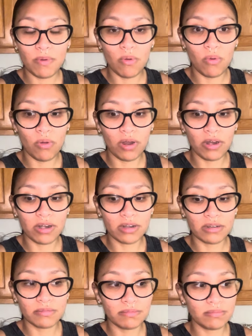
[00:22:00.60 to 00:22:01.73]

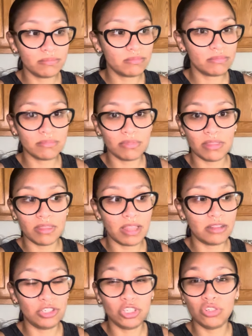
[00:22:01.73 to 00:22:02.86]
or
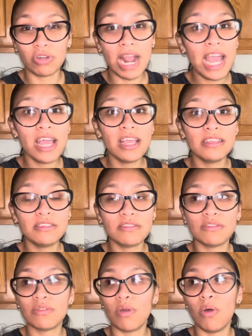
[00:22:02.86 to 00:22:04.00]

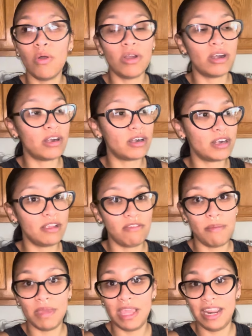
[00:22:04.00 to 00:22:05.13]
stress, or if
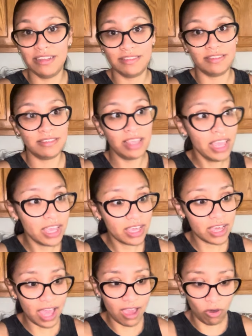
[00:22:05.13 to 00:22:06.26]
I'm getting sick.
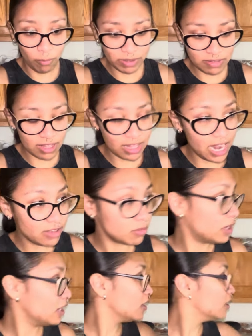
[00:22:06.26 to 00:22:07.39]
I hope it's not the last one.